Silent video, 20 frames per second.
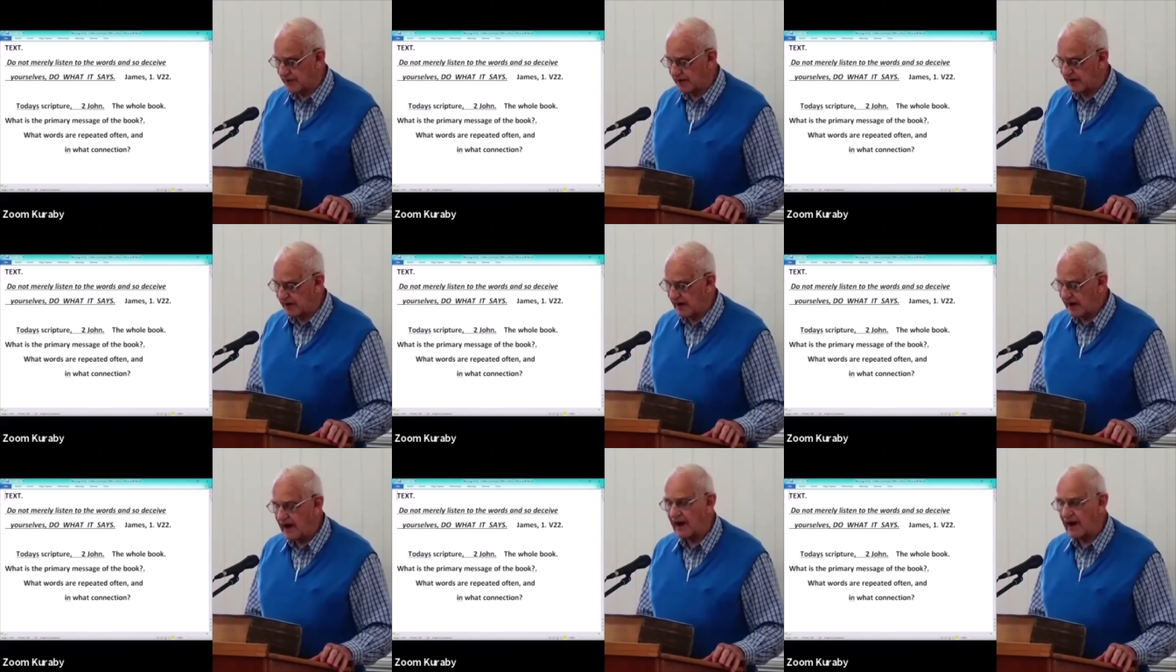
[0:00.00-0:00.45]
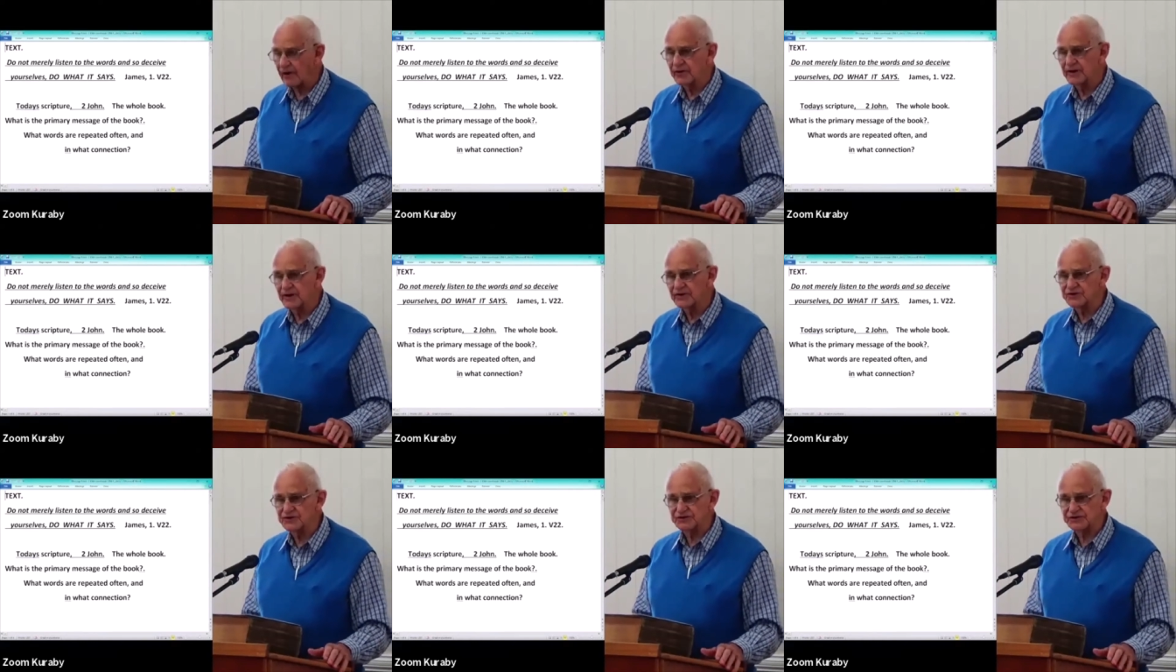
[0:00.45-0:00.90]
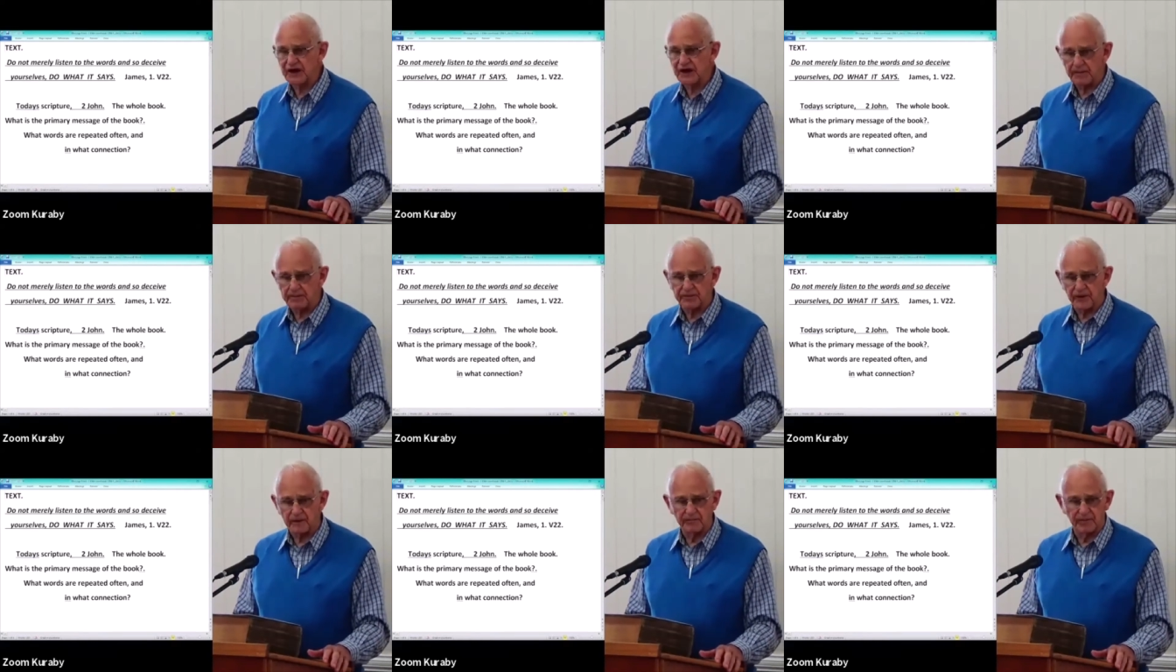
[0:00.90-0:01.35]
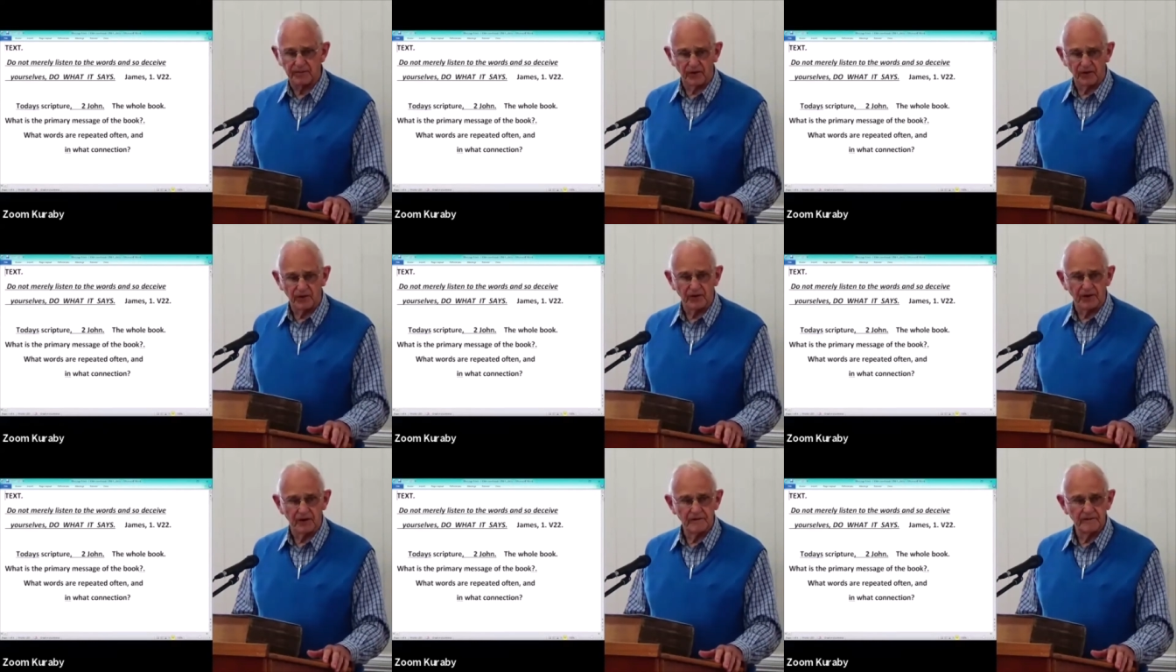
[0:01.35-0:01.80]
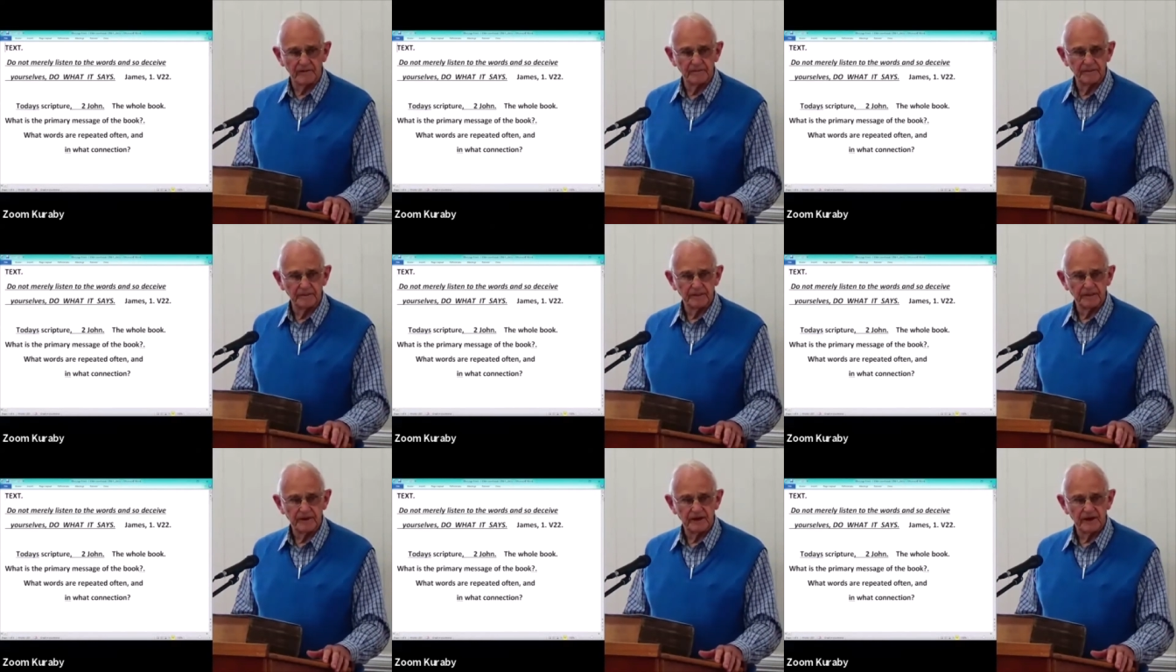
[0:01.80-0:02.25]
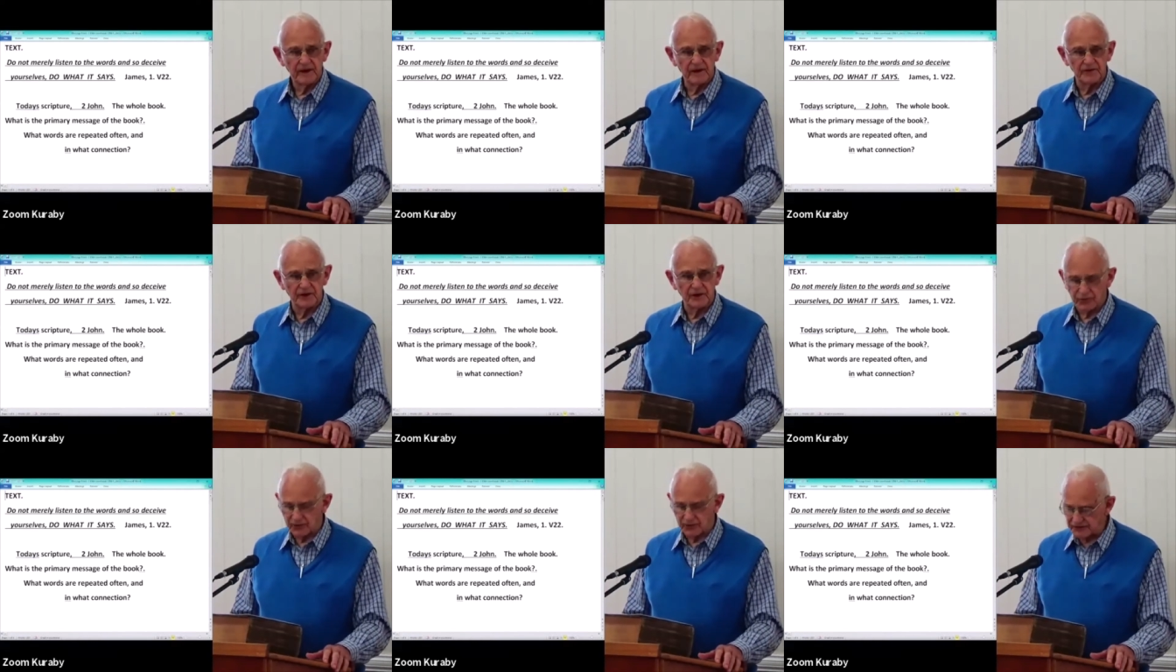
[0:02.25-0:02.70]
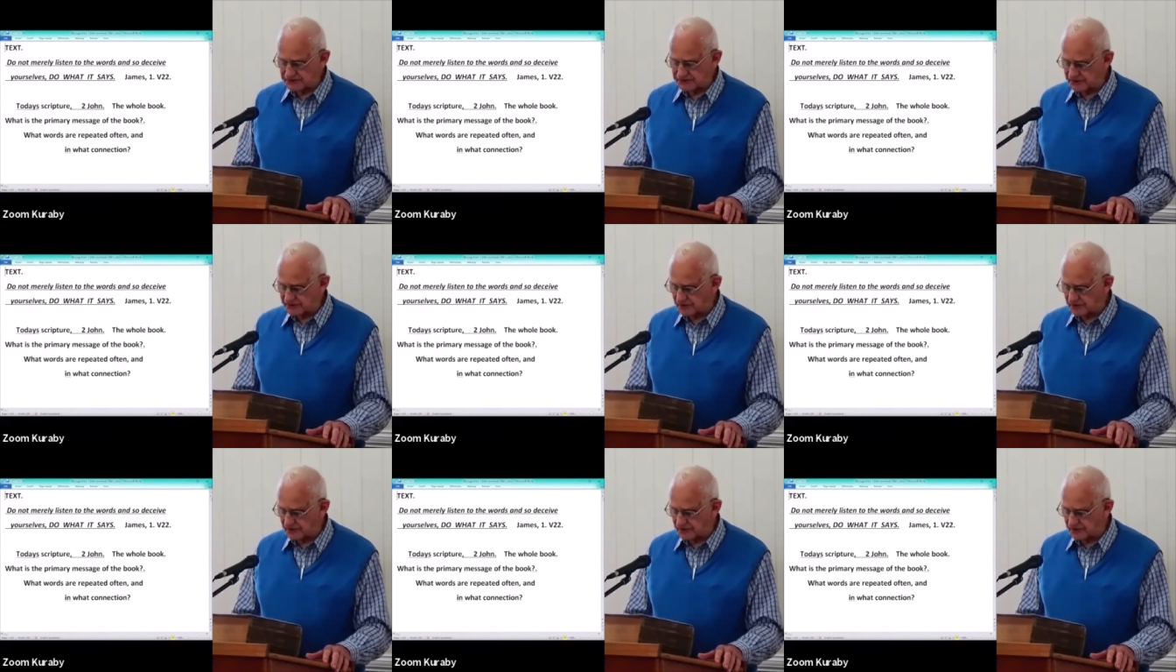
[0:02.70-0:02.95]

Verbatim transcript: are inseparable in the Christian